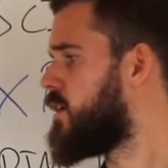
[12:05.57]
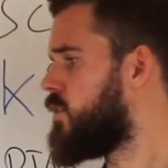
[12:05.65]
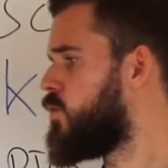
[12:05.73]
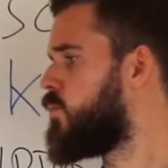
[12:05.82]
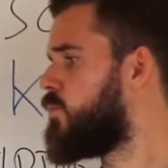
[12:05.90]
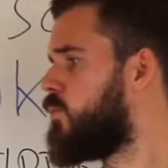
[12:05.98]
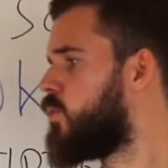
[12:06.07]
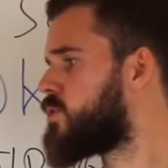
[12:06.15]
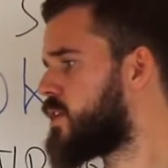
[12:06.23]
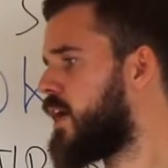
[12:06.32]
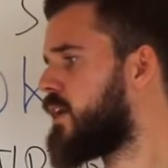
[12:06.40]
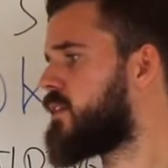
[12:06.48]
you will
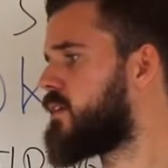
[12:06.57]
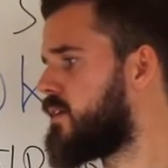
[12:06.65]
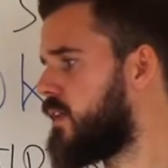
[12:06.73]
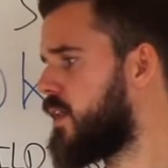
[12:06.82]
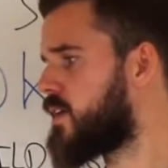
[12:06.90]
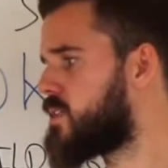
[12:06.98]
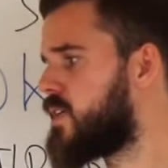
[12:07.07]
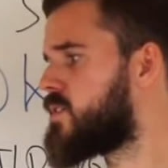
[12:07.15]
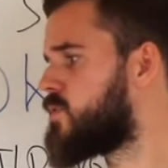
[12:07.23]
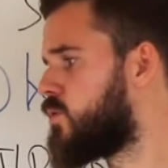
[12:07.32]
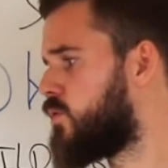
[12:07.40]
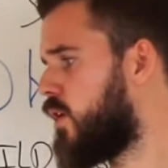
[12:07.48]
set like
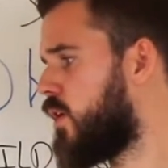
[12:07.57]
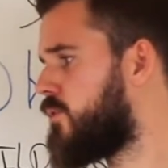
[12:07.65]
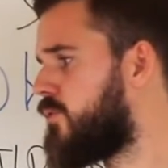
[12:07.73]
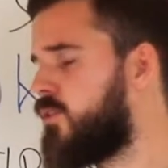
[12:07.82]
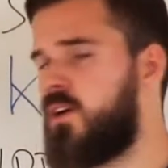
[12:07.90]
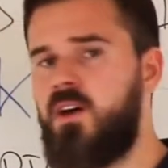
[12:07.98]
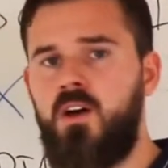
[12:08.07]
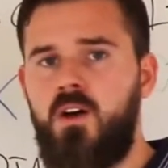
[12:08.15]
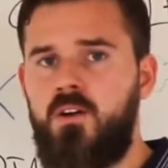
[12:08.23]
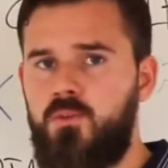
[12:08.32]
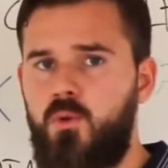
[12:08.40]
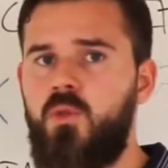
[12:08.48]
6 to 12
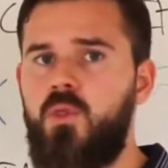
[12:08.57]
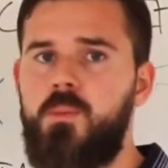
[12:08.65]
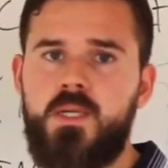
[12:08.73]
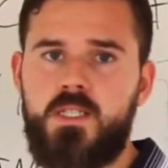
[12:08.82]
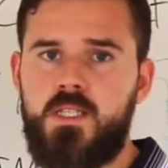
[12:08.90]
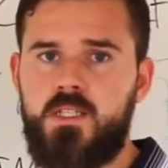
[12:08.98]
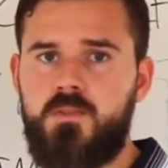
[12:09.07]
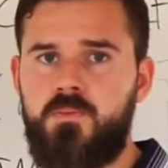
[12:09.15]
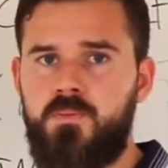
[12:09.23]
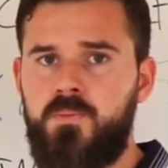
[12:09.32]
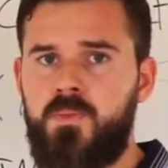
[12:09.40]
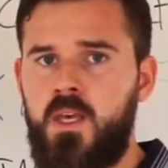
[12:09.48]
for the
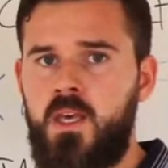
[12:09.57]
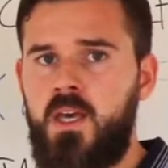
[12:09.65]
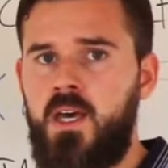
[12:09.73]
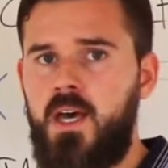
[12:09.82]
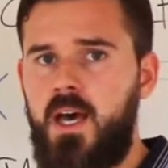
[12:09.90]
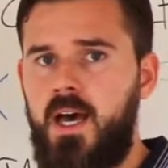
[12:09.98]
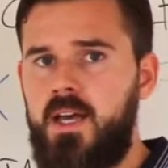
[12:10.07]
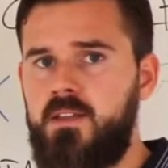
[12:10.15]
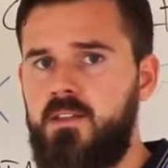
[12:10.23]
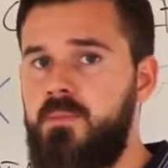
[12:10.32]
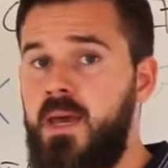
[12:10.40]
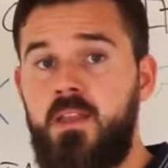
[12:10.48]
business.
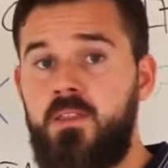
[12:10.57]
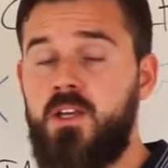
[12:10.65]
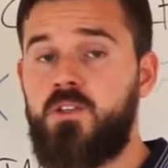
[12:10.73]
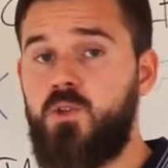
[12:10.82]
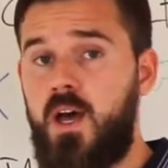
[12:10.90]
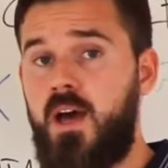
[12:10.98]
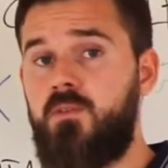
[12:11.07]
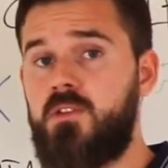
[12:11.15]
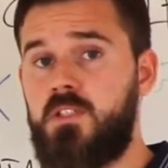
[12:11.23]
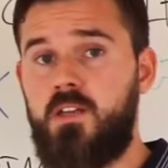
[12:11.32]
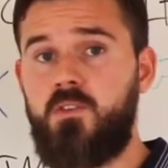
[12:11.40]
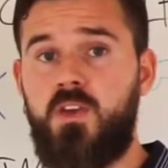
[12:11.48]
And the main thing is to have a
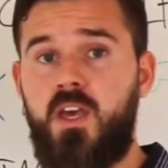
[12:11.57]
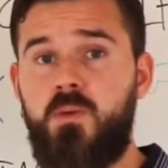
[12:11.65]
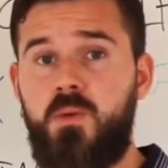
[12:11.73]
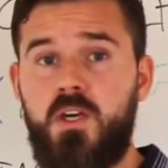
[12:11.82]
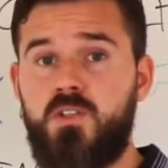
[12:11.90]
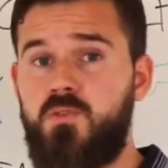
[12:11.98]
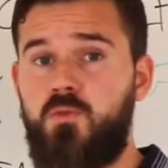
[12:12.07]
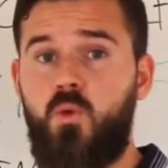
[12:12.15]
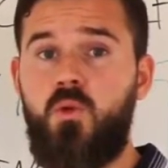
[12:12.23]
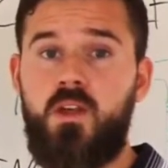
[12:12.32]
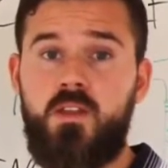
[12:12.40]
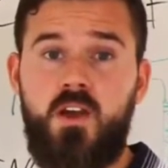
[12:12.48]
set of KPIs
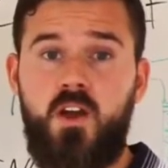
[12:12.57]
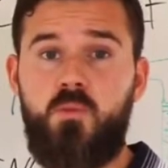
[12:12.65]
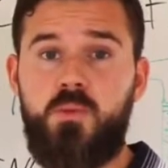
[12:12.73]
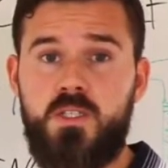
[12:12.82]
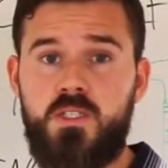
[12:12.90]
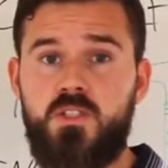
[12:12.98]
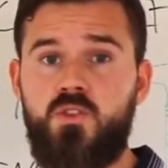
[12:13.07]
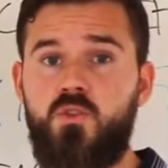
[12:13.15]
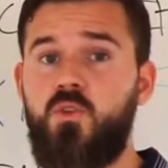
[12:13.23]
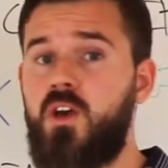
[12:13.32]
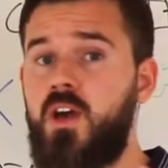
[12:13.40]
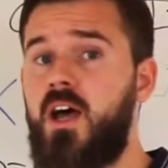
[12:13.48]
for the entire business.
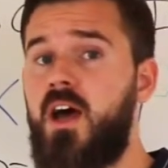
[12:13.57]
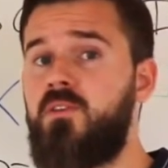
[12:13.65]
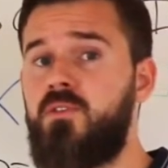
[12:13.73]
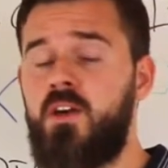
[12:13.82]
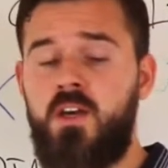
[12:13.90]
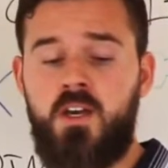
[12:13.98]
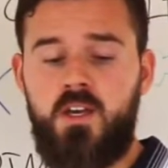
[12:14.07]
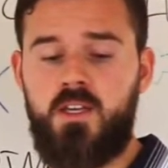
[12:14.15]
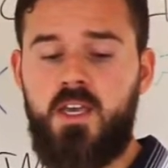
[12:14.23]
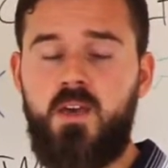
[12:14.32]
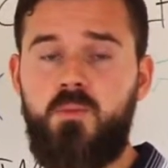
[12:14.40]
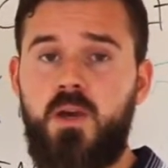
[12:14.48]
You could have
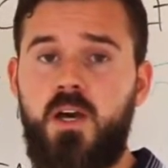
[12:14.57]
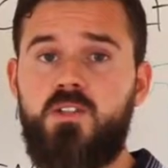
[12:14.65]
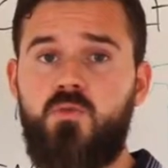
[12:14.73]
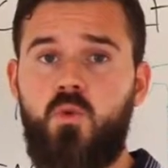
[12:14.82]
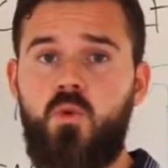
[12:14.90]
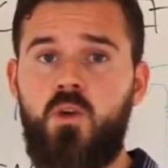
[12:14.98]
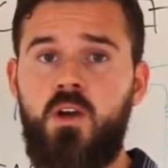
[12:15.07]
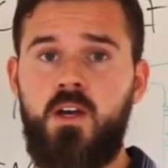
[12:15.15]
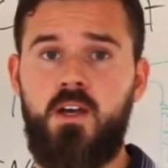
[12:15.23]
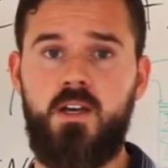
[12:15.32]
KPIs for